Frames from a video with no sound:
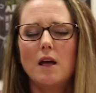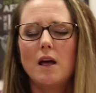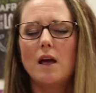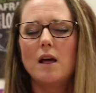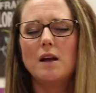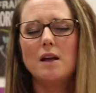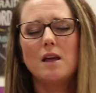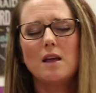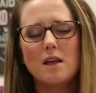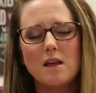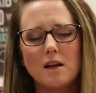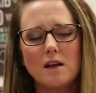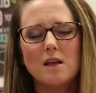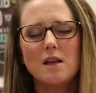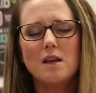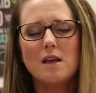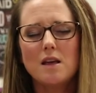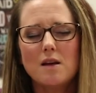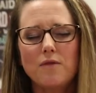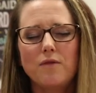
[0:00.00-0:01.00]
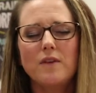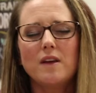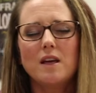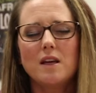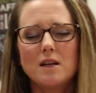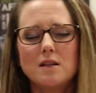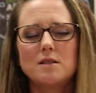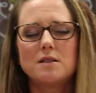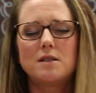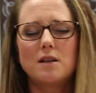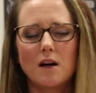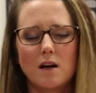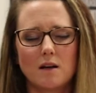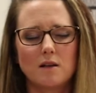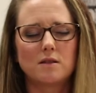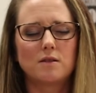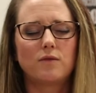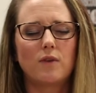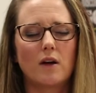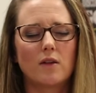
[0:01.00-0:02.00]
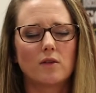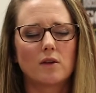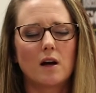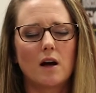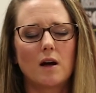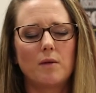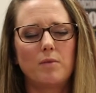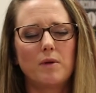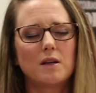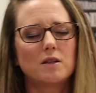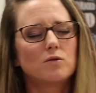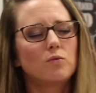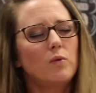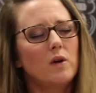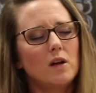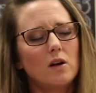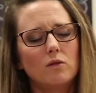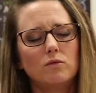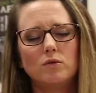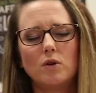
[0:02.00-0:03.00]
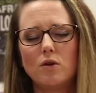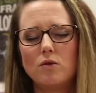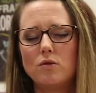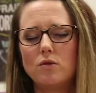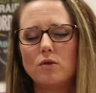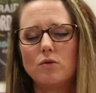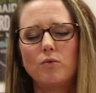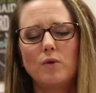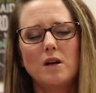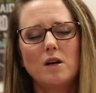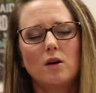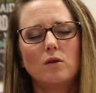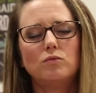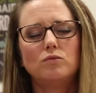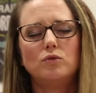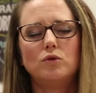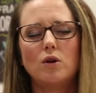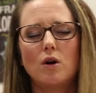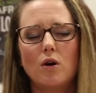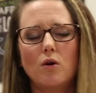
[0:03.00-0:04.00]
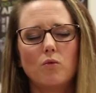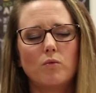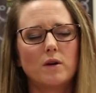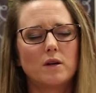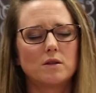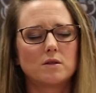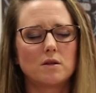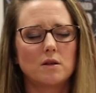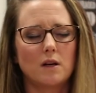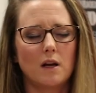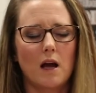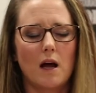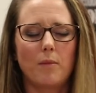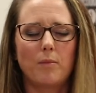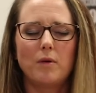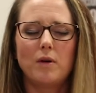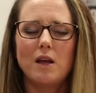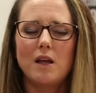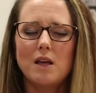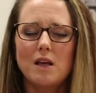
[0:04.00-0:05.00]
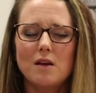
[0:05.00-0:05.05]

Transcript: And if it does, Father God, because we don't know what is going to happen.